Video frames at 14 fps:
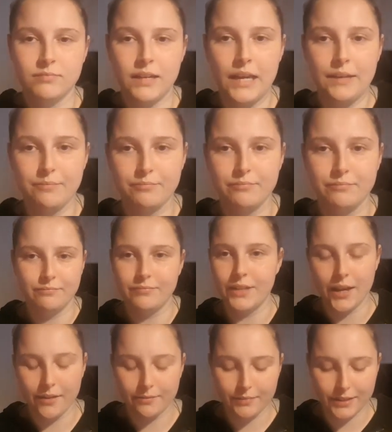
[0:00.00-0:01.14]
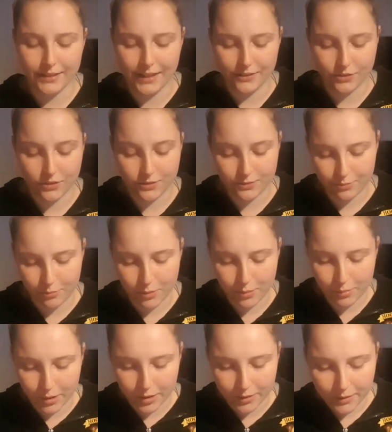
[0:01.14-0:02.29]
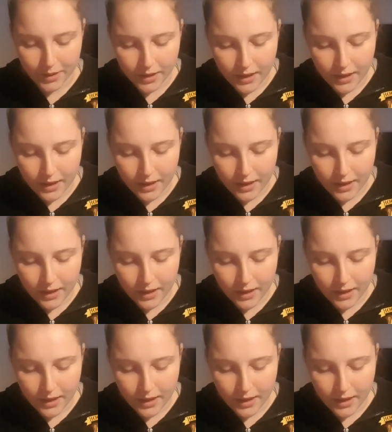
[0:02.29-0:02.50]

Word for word: and yeah, attached to a water bowl.